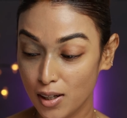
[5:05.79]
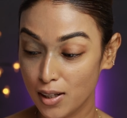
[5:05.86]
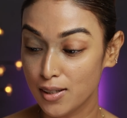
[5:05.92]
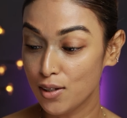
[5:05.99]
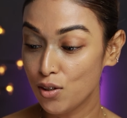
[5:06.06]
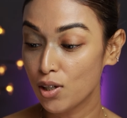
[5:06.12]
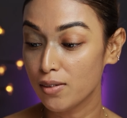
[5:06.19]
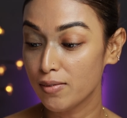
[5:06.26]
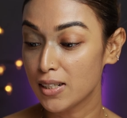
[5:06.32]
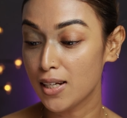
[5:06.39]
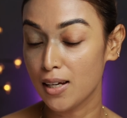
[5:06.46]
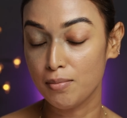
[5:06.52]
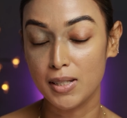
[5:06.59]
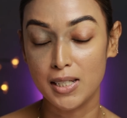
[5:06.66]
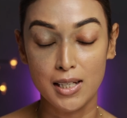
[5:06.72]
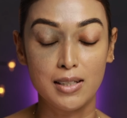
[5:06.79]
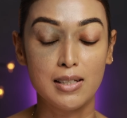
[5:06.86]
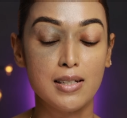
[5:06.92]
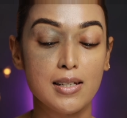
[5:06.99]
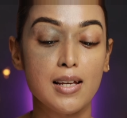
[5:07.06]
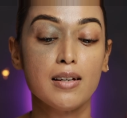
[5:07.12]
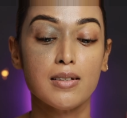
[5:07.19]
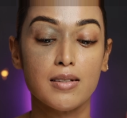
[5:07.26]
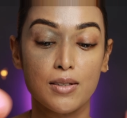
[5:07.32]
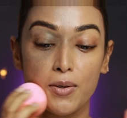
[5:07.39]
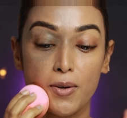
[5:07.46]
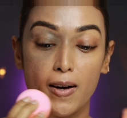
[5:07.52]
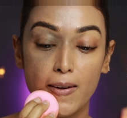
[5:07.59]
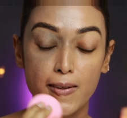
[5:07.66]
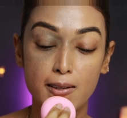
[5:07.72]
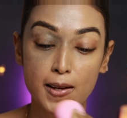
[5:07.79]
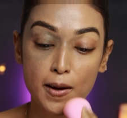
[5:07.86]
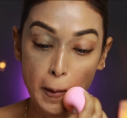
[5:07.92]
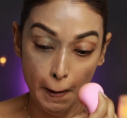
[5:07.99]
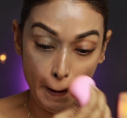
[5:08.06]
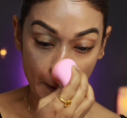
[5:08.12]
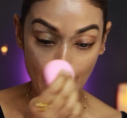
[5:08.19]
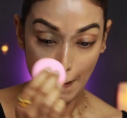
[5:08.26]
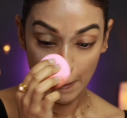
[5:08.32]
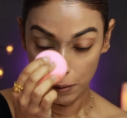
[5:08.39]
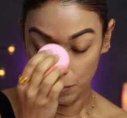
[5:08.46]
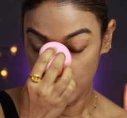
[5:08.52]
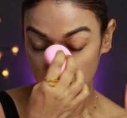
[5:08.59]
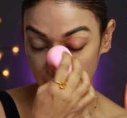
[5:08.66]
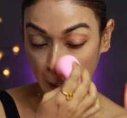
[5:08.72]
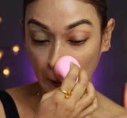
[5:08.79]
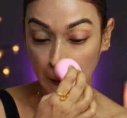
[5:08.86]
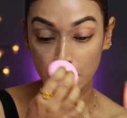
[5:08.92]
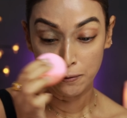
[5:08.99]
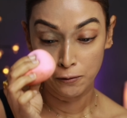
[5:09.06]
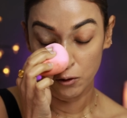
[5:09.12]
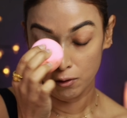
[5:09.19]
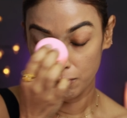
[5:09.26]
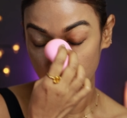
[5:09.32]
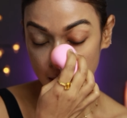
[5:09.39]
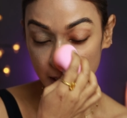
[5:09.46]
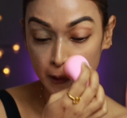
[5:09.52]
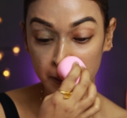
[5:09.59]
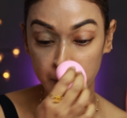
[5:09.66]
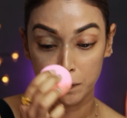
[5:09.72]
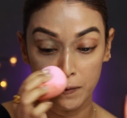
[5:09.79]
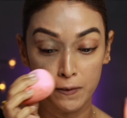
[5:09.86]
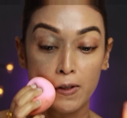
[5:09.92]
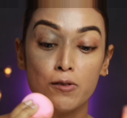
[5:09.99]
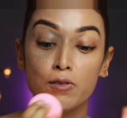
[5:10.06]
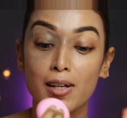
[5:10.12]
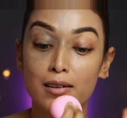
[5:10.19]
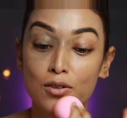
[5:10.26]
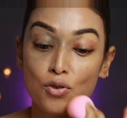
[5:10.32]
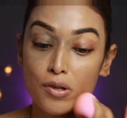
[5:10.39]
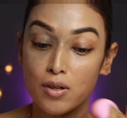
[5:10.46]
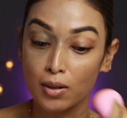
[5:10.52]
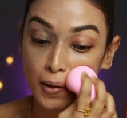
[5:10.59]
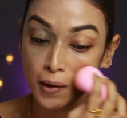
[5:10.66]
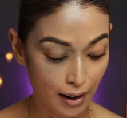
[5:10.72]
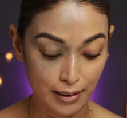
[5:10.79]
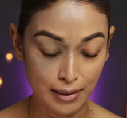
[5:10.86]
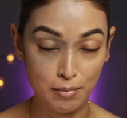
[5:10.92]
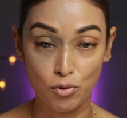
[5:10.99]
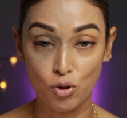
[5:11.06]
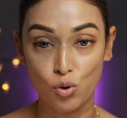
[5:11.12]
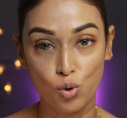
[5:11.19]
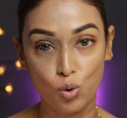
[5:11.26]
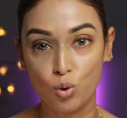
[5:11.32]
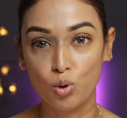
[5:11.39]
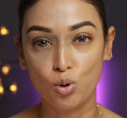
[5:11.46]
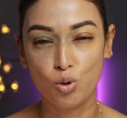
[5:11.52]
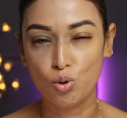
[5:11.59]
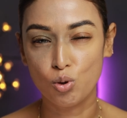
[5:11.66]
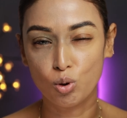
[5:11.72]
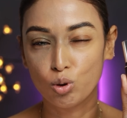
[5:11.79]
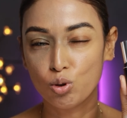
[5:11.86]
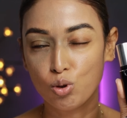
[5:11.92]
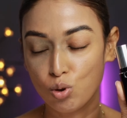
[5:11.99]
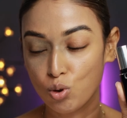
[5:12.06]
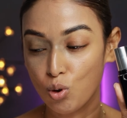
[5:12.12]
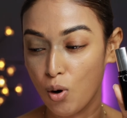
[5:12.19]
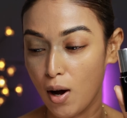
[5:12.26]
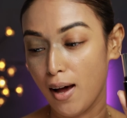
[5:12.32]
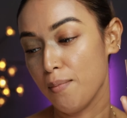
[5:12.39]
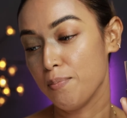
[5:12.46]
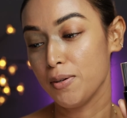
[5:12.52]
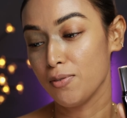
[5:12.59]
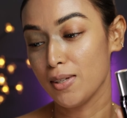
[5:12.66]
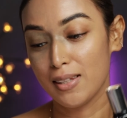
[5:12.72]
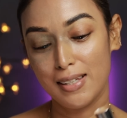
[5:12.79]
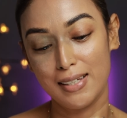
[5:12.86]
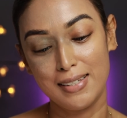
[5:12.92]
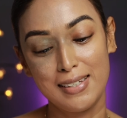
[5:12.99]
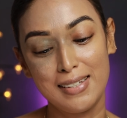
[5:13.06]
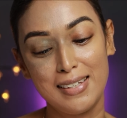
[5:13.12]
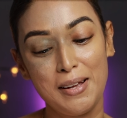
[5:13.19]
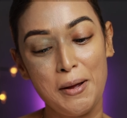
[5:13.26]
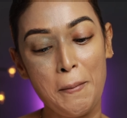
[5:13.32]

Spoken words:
It did not even take me 60 seconds, you guys, to blend in the full face of foundation. I am so happy with this.